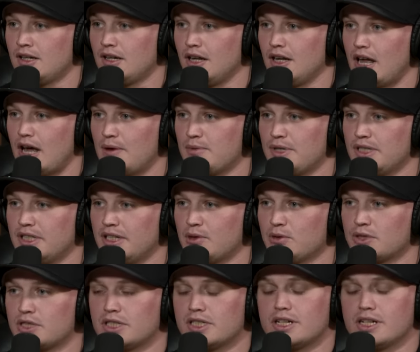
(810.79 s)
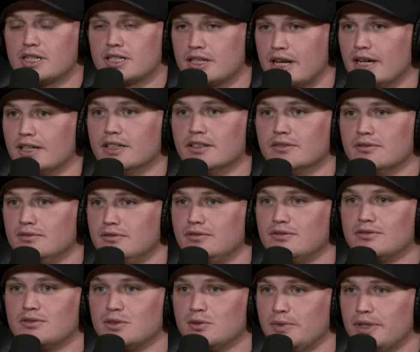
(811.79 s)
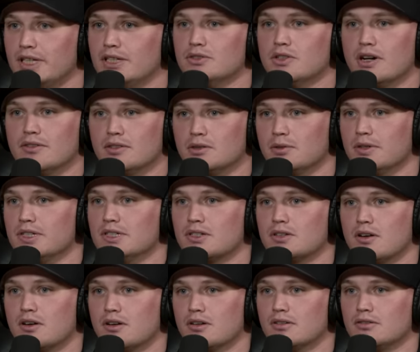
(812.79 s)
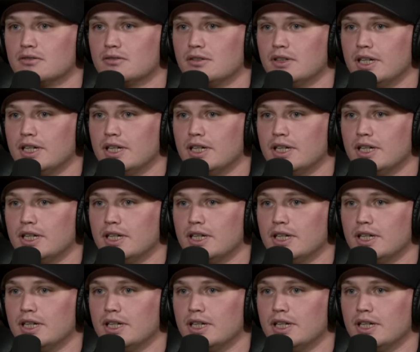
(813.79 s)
I mean, they were just excited for me to drive their race car.